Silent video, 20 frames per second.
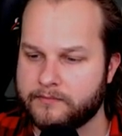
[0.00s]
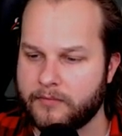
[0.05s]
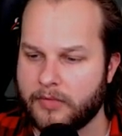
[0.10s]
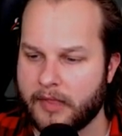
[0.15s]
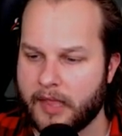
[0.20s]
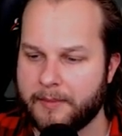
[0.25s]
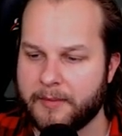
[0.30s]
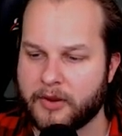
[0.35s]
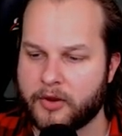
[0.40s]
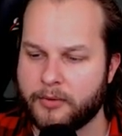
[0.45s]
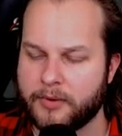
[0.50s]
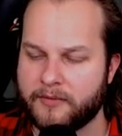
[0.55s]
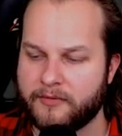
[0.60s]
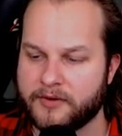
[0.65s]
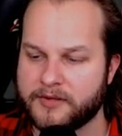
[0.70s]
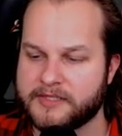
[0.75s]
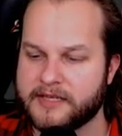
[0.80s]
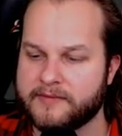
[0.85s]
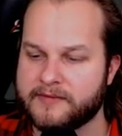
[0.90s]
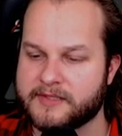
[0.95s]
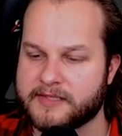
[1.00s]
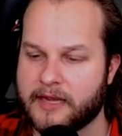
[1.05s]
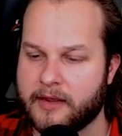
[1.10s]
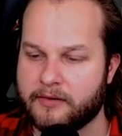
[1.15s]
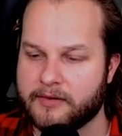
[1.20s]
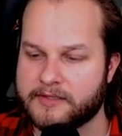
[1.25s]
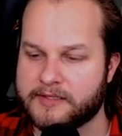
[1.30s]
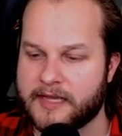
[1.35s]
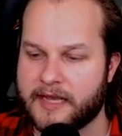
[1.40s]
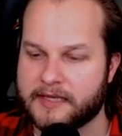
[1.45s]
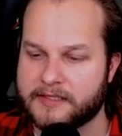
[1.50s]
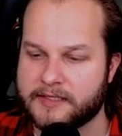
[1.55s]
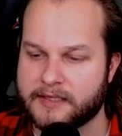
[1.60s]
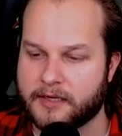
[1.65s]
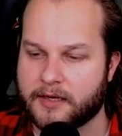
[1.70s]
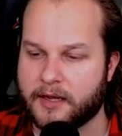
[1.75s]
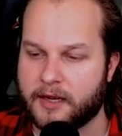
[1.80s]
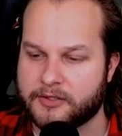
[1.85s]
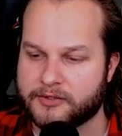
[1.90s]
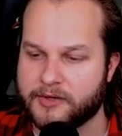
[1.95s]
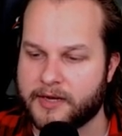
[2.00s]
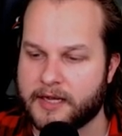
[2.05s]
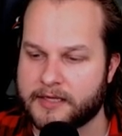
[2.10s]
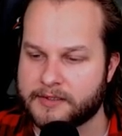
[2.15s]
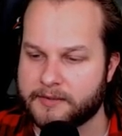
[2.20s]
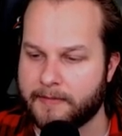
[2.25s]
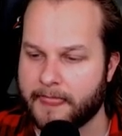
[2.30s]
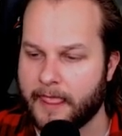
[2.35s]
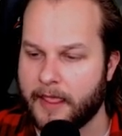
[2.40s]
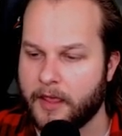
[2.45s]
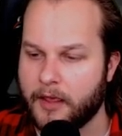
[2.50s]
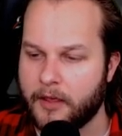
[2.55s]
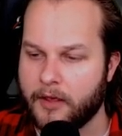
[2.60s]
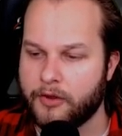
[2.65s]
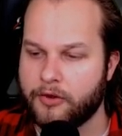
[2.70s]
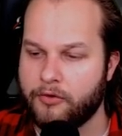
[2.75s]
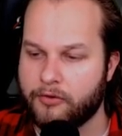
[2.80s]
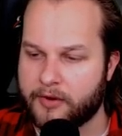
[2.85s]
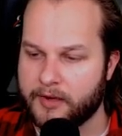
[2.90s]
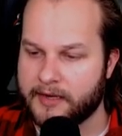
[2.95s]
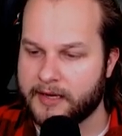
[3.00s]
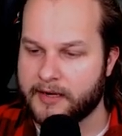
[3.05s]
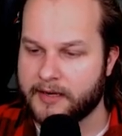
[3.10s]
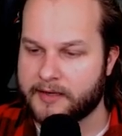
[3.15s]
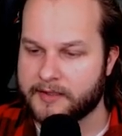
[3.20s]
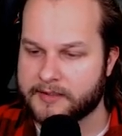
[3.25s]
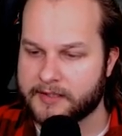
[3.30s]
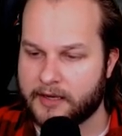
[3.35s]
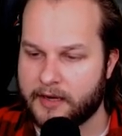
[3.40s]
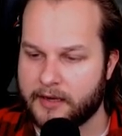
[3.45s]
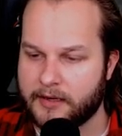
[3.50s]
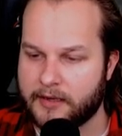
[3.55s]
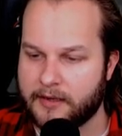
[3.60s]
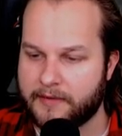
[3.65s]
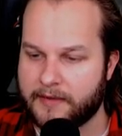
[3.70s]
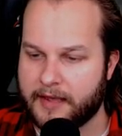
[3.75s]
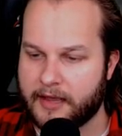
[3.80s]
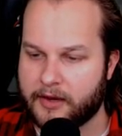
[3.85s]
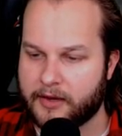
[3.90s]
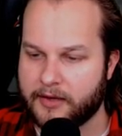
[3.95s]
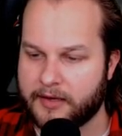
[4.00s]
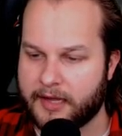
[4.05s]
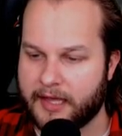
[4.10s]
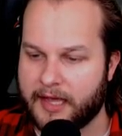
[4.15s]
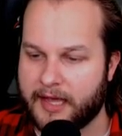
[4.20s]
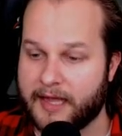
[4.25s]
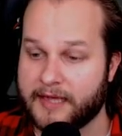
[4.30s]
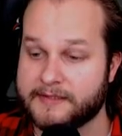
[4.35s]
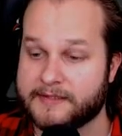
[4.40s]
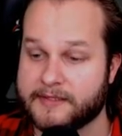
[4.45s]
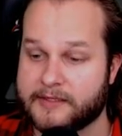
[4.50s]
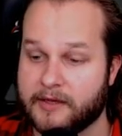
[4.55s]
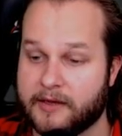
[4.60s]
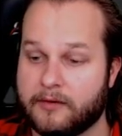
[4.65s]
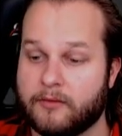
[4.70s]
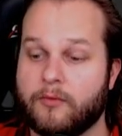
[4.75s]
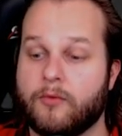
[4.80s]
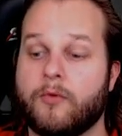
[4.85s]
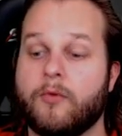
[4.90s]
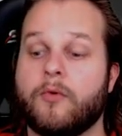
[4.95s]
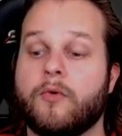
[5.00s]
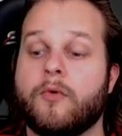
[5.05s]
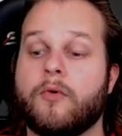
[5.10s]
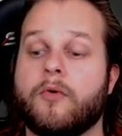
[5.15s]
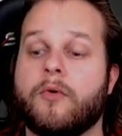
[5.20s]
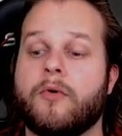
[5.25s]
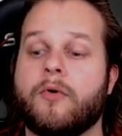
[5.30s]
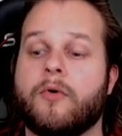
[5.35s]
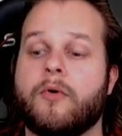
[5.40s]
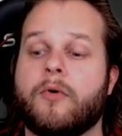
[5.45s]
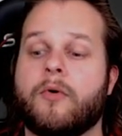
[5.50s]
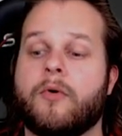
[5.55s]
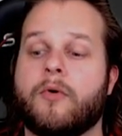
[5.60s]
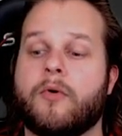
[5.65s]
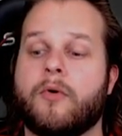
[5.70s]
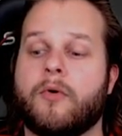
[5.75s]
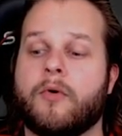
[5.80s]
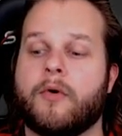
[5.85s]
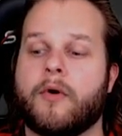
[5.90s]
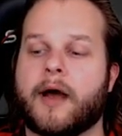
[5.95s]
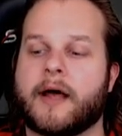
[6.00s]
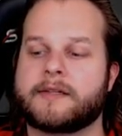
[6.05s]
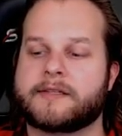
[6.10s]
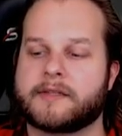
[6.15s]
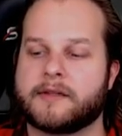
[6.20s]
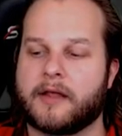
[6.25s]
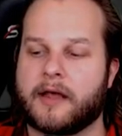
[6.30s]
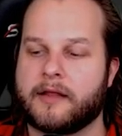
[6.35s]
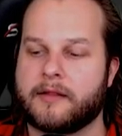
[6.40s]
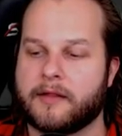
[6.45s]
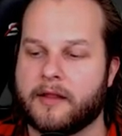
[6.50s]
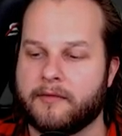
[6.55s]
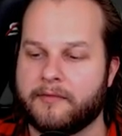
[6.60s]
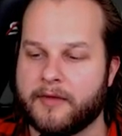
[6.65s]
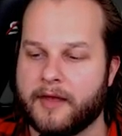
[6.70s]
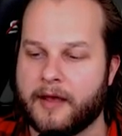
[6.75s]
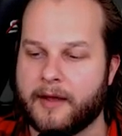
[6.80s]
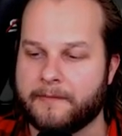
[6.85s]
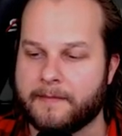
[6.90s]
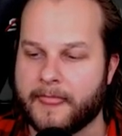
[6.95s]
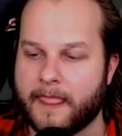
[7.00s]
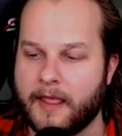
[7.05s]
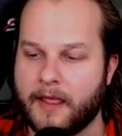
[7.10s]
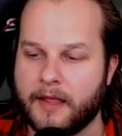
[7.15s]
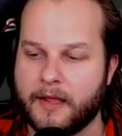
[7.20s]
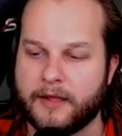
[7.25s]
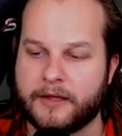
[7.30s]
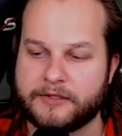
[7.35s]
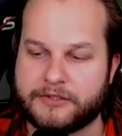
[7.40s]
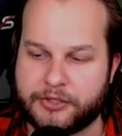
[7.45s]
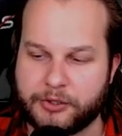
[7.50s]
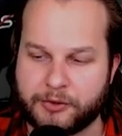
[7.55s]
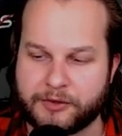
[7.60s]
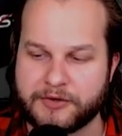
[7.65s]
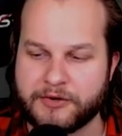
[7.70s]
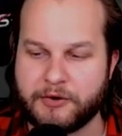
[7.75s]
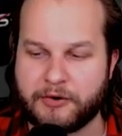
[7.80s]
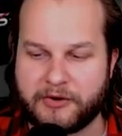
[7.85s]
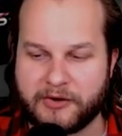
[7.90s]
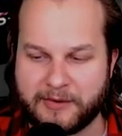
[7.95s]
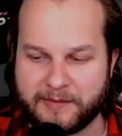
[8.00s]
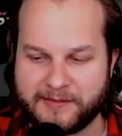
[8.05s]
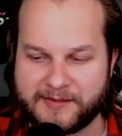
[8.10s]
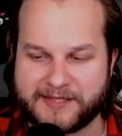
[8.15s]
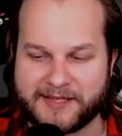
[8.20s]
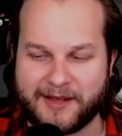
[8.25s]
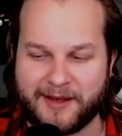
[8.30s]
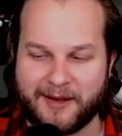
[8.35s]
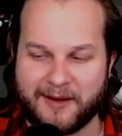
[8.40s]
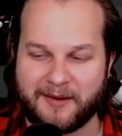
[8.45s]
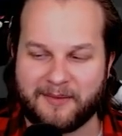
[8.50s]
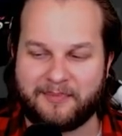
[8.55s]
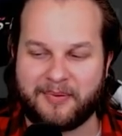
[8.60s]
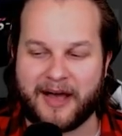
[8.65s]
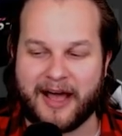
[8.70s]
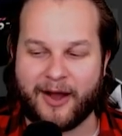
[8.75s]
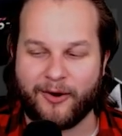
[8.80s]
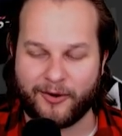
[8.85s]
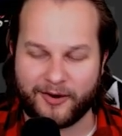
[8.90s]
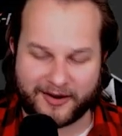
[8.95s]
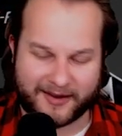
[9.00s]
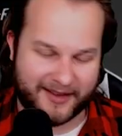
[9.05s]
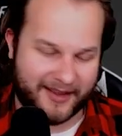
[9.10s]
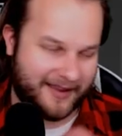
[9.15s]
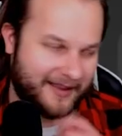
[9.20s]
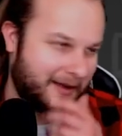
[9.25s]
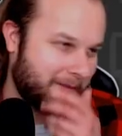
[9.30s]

And McConey 47, Silent Assassin contracts. You could get a katana that could instantly. Ooh, that's I love that. Duke Nukem's uh, power kick.